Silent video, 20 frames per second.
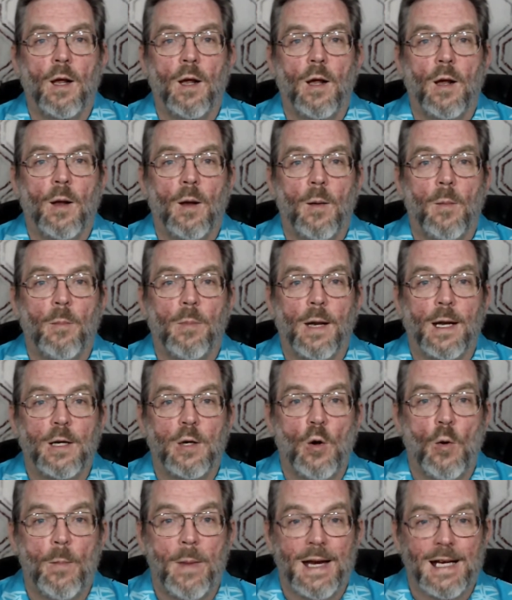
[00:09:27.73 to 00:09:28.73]
Plato
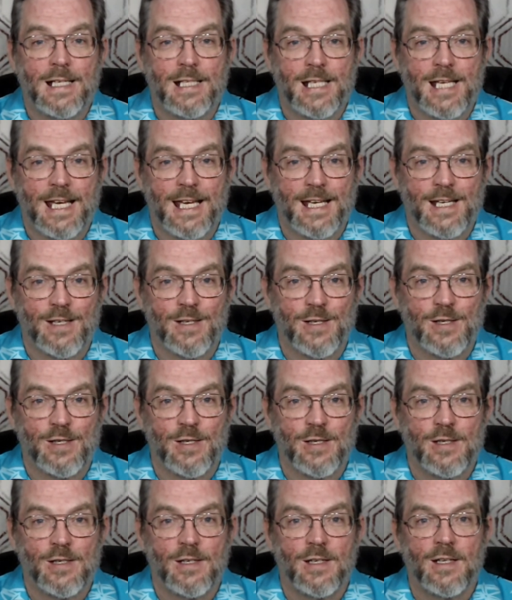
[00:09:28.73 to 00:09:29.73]
makes his
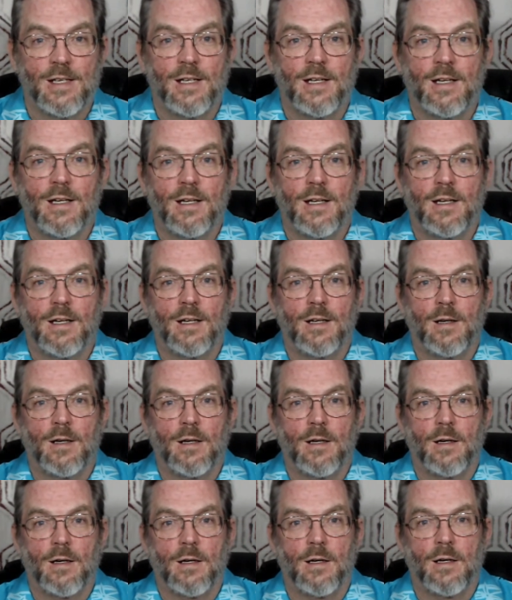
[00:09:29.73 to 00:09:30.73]

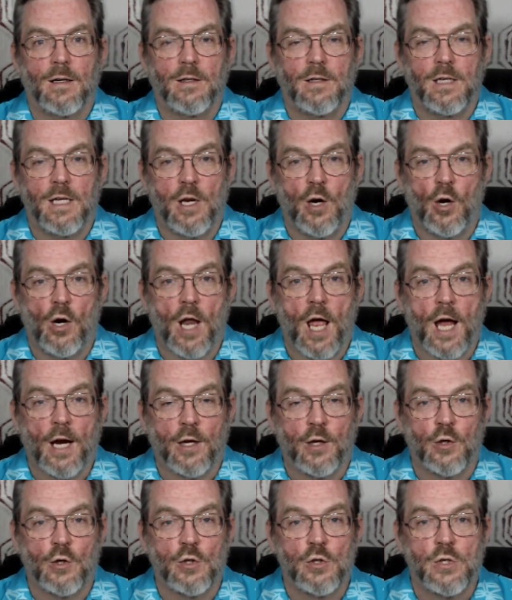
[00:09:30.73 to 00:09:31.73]

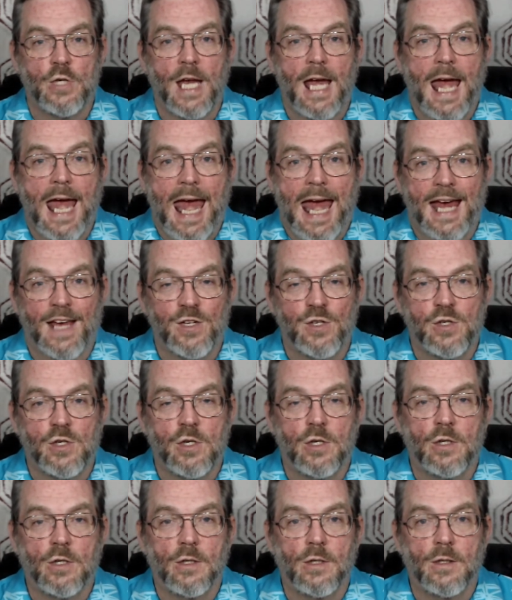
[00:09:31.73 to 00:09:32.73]
interlocutors ask
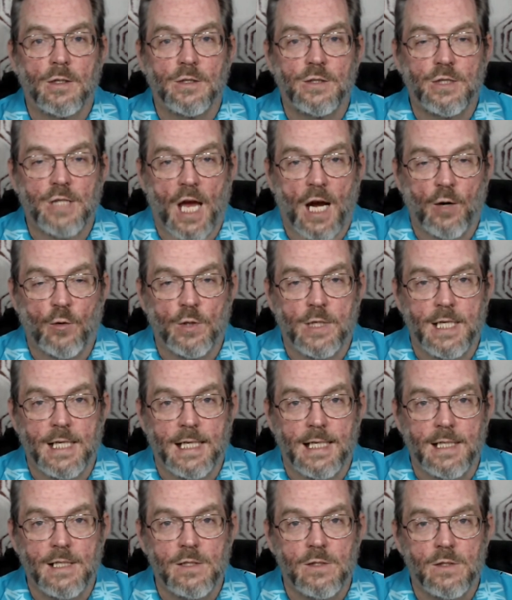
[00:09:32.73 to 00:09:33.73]

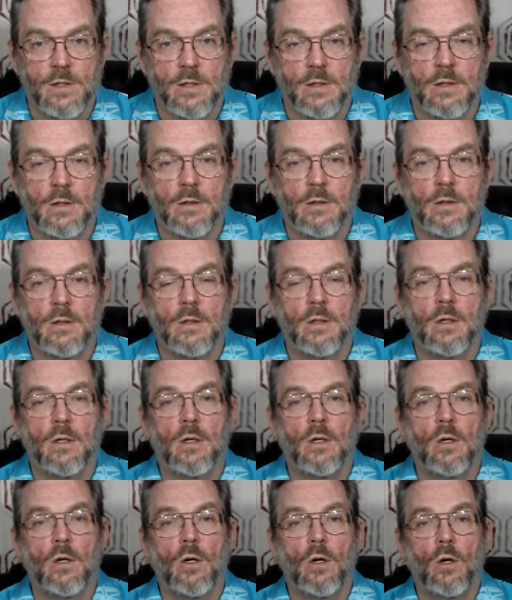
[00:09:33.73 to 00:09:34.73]
Socrates,
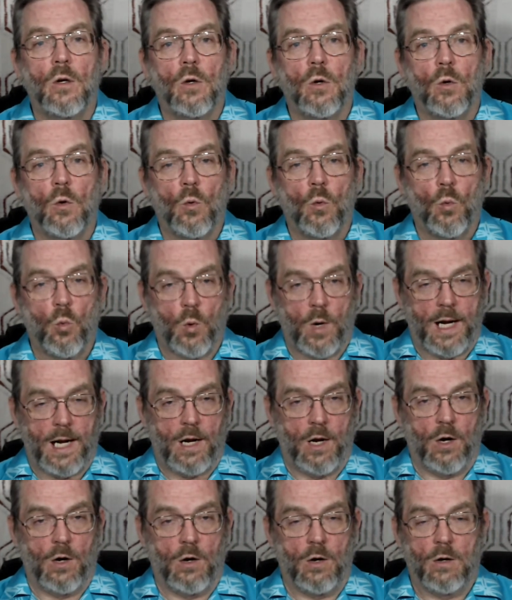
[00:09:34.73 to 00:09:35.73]

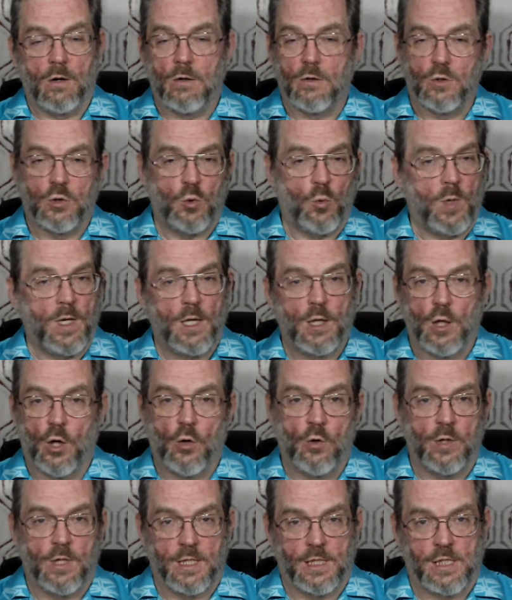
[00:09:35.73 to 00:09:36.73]
where do we learn
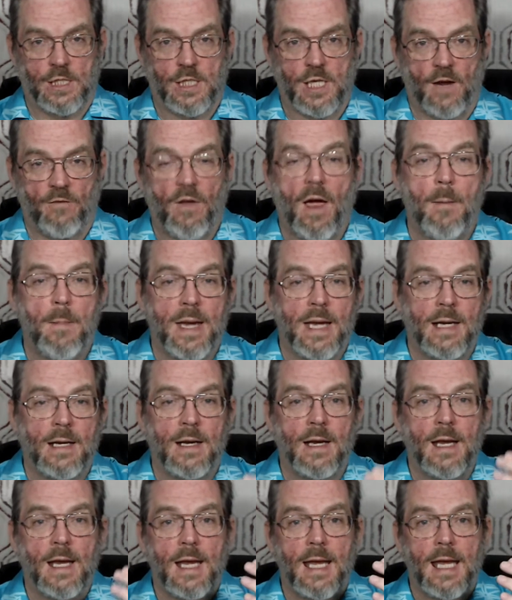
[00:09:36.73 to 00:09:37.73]
this stuff? I mean,
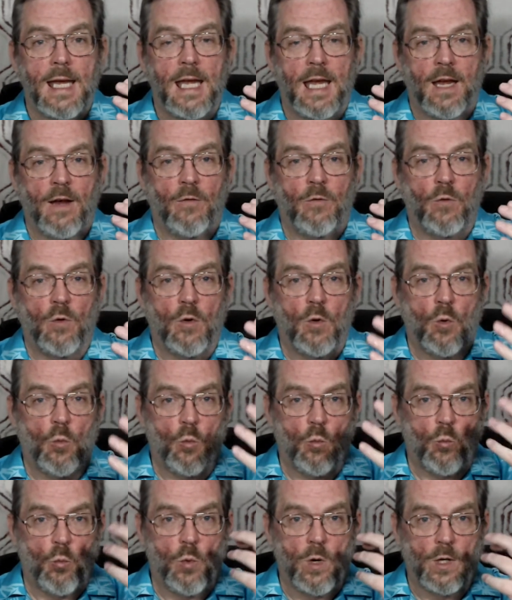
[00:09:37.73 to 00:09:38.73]
if
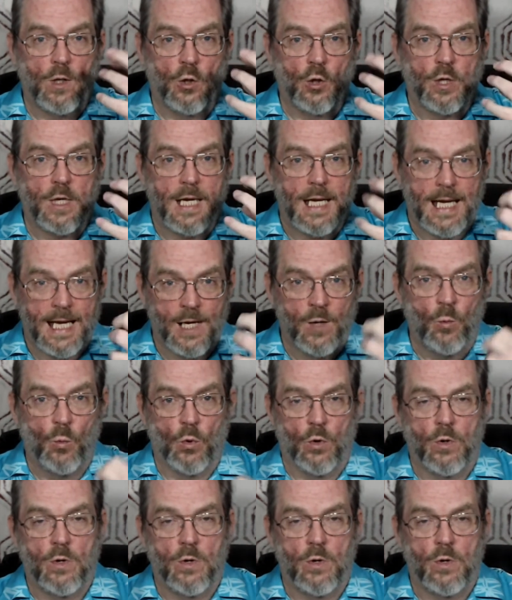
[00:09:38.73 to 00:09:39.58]
we look inward,